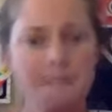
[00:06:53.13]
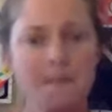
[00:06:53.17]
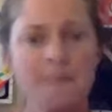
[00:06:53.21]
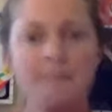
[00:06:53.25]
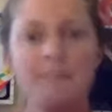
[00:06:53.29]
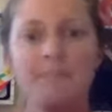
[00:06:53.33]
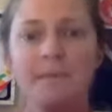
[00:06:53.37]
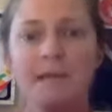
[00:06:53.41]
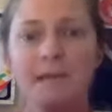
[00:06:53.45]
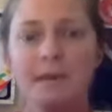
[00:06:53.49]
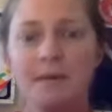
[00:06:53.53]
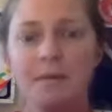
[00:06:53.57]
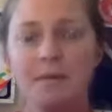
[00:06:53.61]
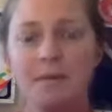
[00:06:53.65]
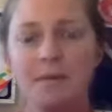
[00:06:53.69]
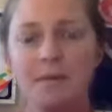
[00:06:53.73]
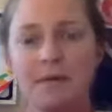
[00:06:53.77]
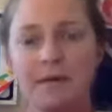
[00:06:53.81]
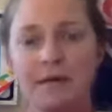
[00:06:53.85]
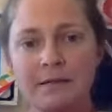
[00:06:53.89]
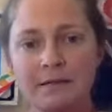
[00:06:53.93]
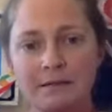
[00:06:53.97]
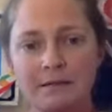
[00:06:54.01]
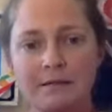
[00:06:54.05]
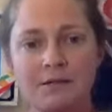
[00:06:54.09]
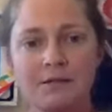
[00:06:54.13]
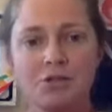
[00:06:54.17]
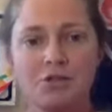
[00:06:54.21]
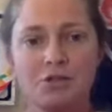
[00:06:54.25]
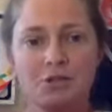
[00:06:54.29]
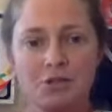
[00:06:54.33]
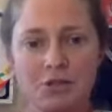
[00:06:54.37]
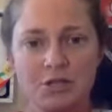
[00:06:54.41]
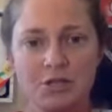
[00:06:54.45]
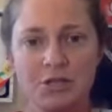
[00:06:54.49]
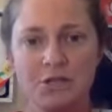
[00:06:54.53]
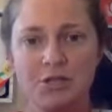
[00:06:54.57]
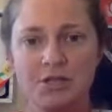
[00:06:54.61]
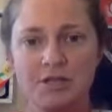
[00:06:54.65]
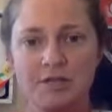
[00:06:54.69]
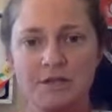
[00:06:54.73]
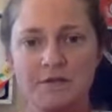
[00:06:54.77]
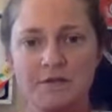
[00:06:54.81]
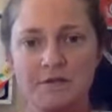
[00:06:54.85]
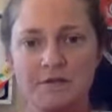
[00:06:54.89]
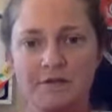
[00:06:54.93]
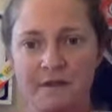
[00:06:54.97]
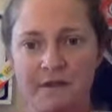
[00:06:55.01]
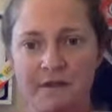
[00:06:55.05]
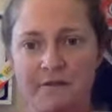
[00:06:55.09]
make a point, do yourself
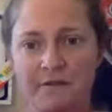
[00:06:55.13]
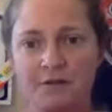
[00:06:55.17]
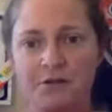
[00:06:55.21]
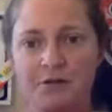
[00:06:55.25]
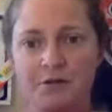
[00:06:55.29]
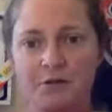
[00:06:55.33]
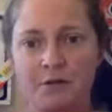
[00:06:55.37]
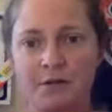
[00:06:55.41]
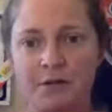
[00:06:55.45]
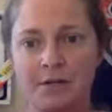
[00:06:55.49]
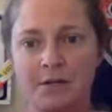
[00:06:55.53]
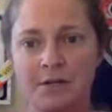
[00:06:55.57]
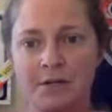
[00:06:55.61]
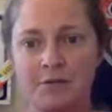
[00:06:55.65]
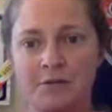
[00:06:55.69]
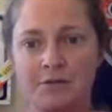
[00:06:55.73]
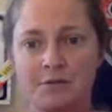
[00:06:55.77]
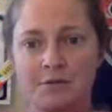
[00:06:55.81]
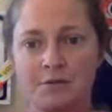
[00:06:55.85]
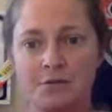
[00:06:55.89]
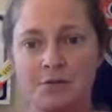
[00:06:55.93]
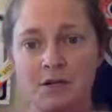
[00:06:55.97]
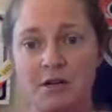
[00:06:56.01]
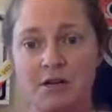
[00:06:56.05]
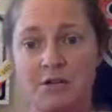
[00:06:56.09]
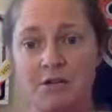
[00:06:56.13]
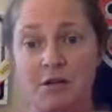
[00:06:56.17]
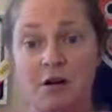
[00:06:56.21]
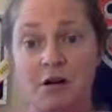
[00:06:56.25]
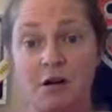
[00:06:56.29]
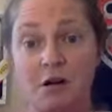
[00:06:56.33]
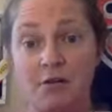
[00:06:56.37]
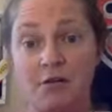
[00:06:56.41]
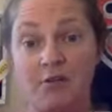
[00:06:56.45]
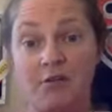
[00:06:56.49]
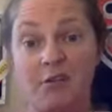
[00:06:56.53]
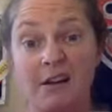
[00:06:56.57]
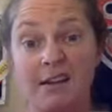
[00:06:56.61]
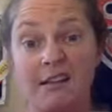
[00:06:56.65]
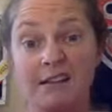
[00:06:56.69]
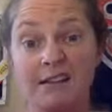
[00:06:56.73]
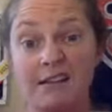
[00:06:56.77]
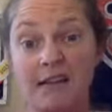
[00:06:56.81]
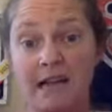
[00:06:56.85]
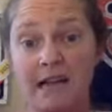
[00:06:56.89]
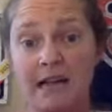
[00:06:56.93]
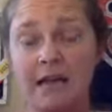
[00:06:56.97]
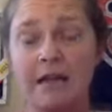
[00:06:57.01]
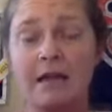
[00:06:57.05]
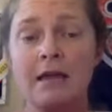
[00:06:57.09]
a favor to reduce some stress on race
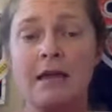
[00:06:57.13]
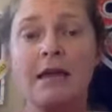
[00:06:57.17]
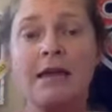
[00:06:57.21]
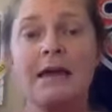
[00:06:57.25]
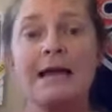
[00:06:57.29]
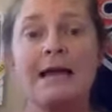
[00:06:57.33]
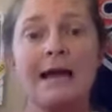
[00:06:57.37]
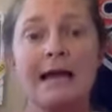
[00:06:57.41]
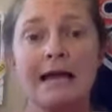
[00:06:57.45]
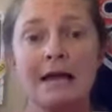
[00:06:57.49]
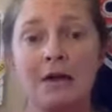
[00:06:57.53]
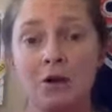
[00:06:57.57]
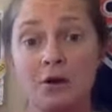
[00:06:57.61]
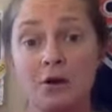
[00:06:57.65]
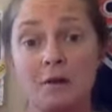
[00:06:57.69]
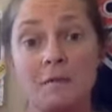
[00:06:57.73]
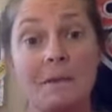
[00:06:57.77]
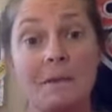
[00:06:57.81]
day and go to